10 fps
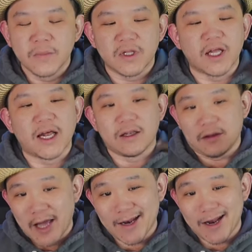Then I
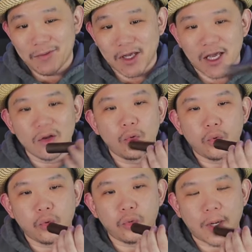light it up again
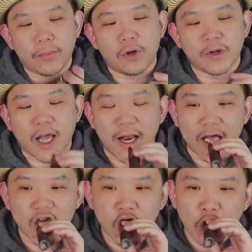by blowing at it.